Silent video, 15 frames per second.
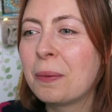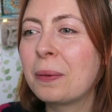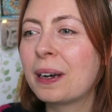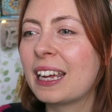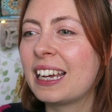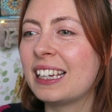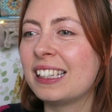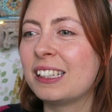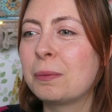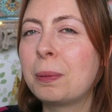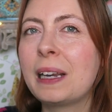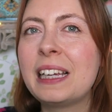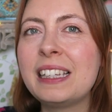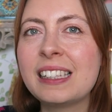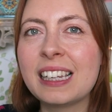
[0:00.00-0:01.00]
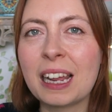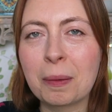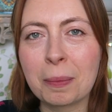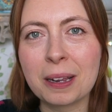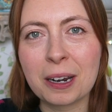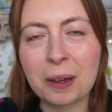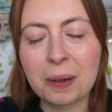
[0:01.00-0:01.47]
what it is, please
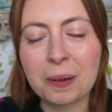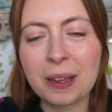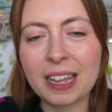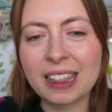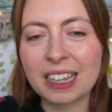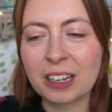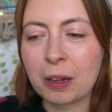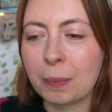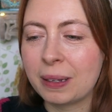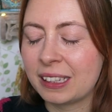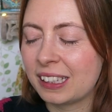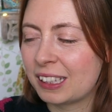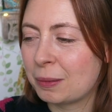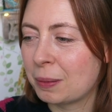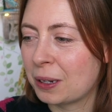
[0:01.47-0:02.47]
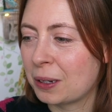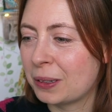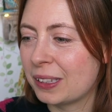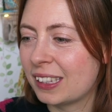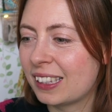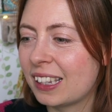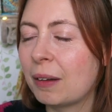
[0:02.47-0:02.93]
let me know in the comments,
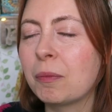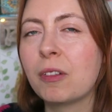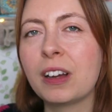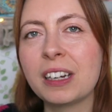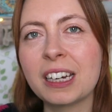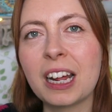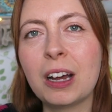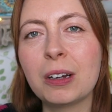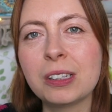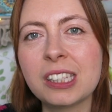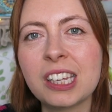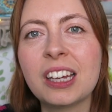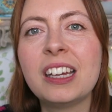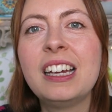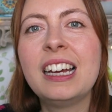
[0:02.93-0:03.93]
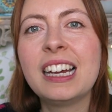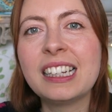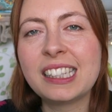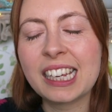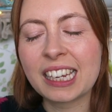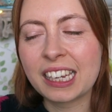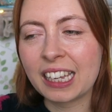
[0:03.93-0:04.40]
because I'm finding it hard to
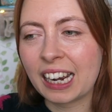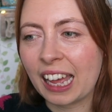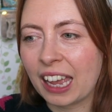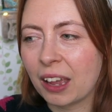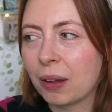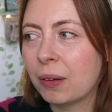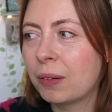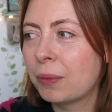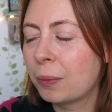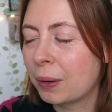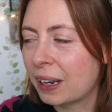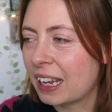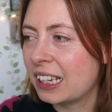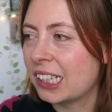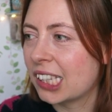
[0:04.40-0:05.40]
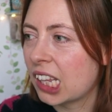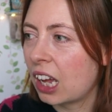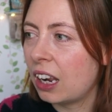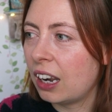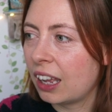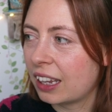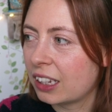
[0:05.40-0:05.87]
articulate what it is that
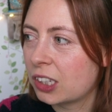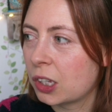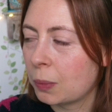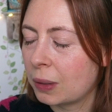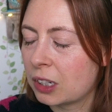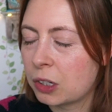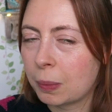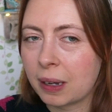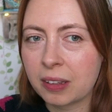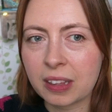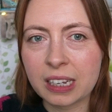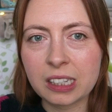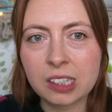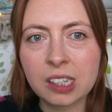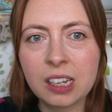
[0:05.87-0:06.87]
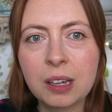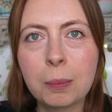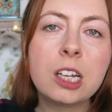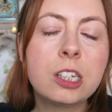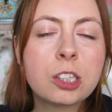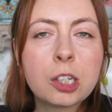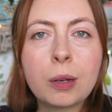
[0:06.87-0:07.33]
I like so much about these.
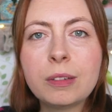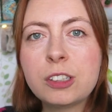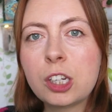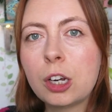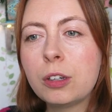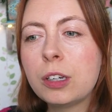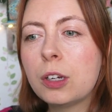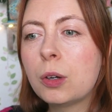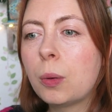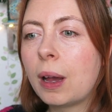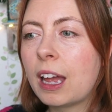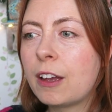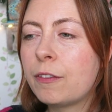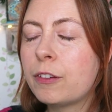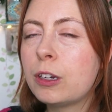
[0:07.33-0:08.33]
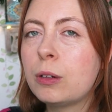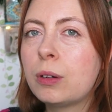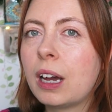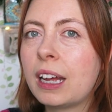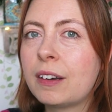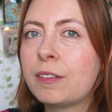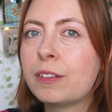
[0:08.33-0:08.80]
So I've shown you quite a few
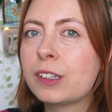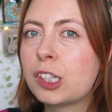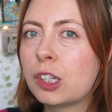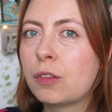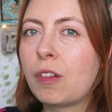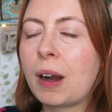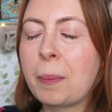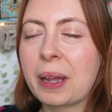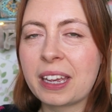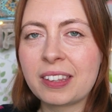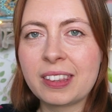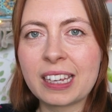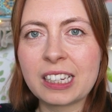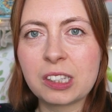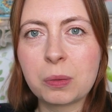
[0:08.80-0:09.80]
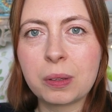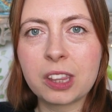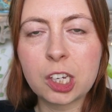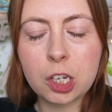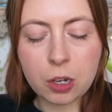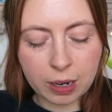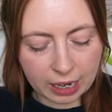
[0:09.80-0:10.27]
kind of ceramic things with
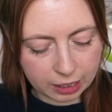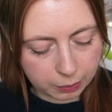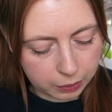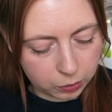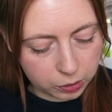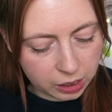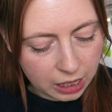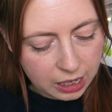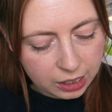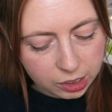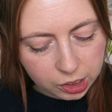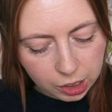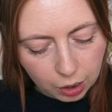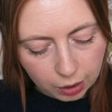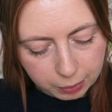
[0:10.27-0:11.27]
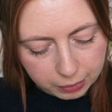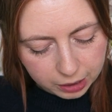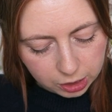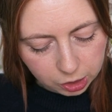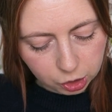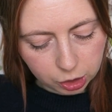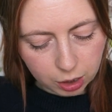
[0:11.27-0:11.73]
the cute animals. So I'm
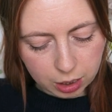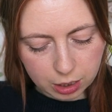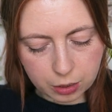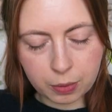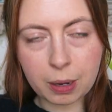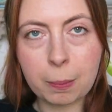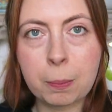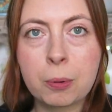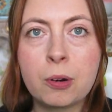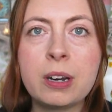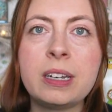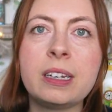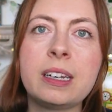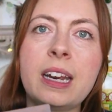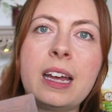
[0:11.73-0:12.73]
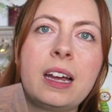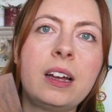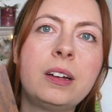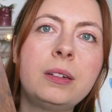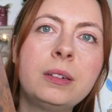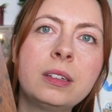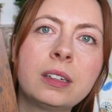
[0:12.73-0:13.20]
going to show you a print
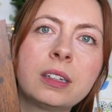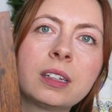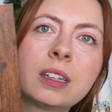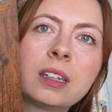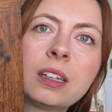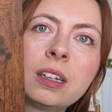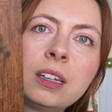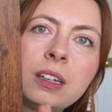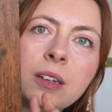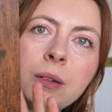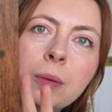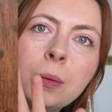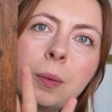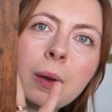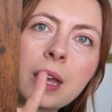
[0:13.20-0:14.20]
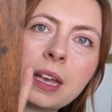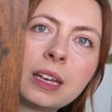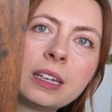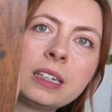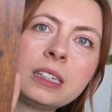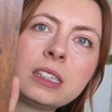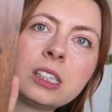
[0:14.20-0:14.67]
now,
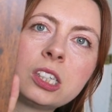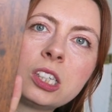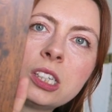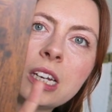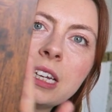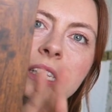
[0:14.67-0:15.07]
which